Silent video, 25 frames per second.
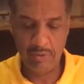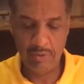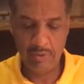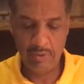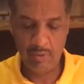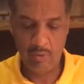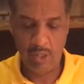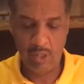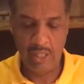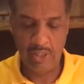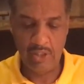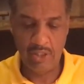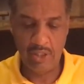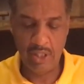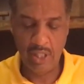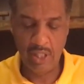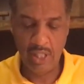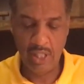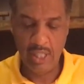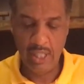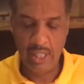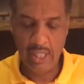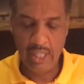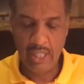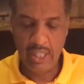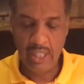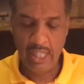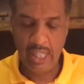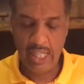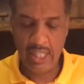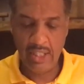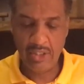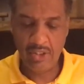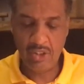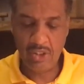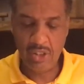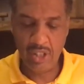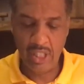Watch. Let
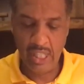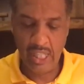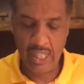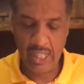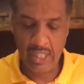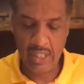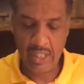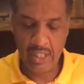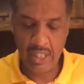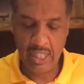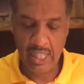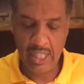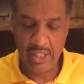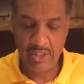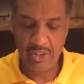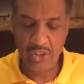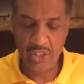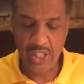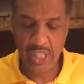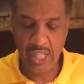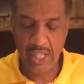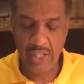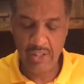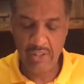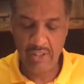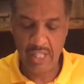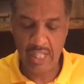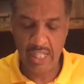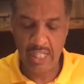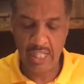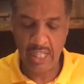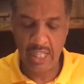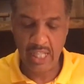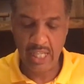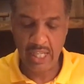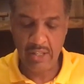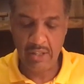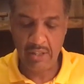us let let us tear their
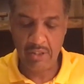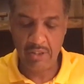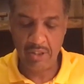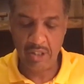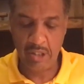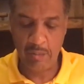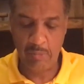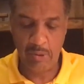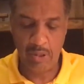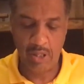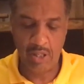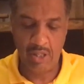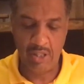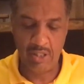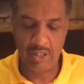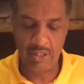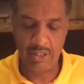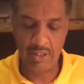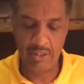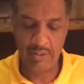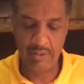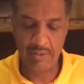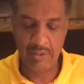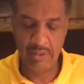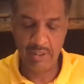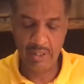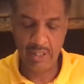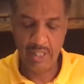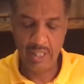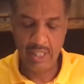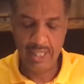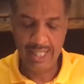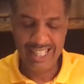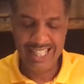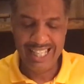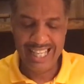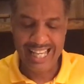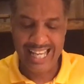letters apart,
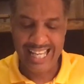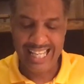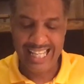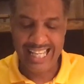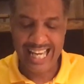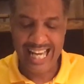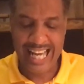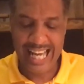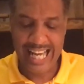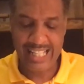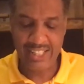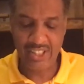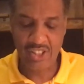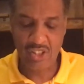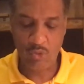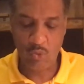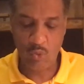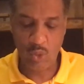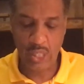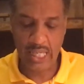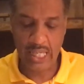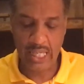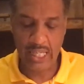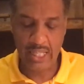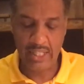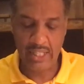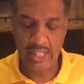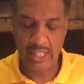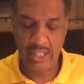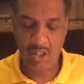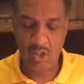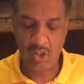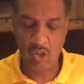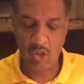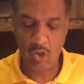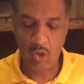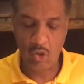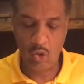and cast away their
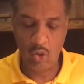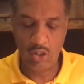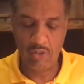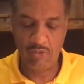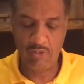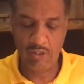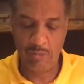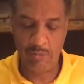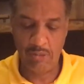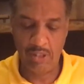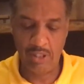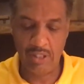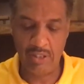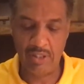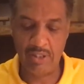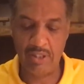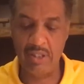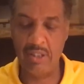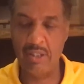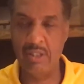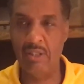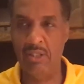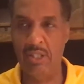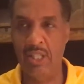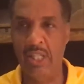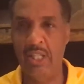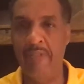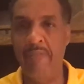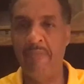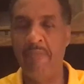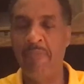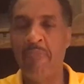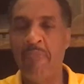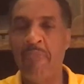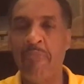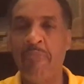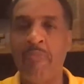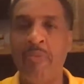cords from us. See,
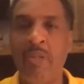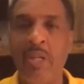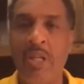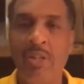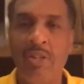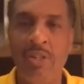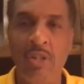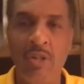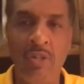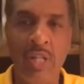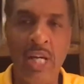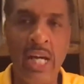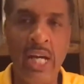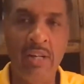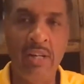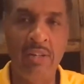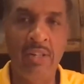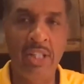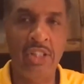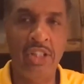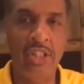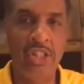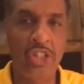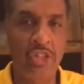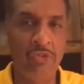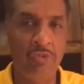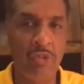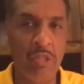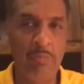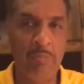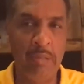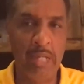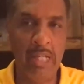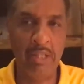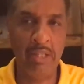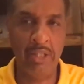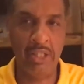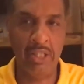so now this is the
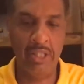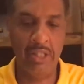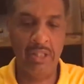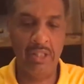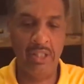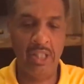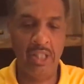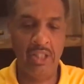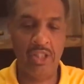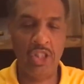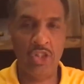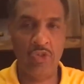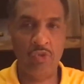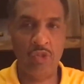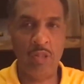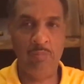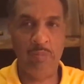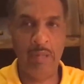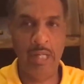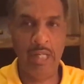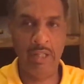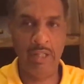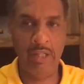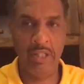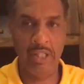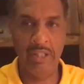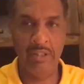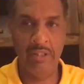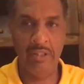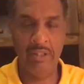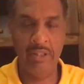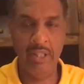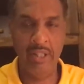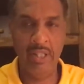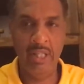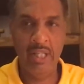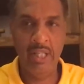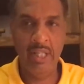rebellion. This is rebellion.
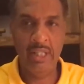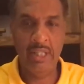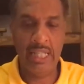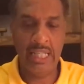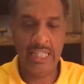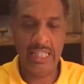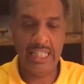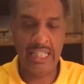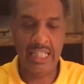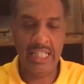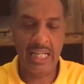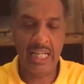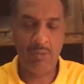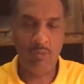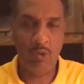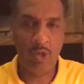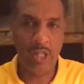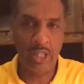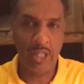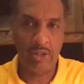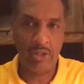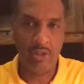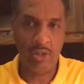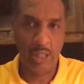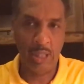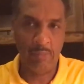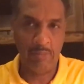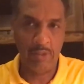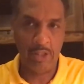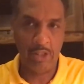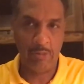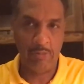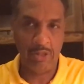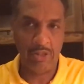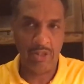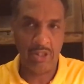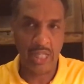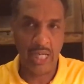They did not want to accept
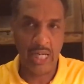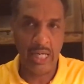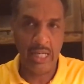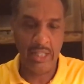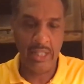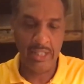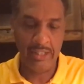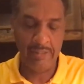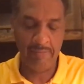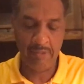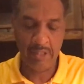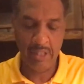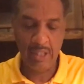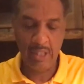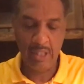this Messiah.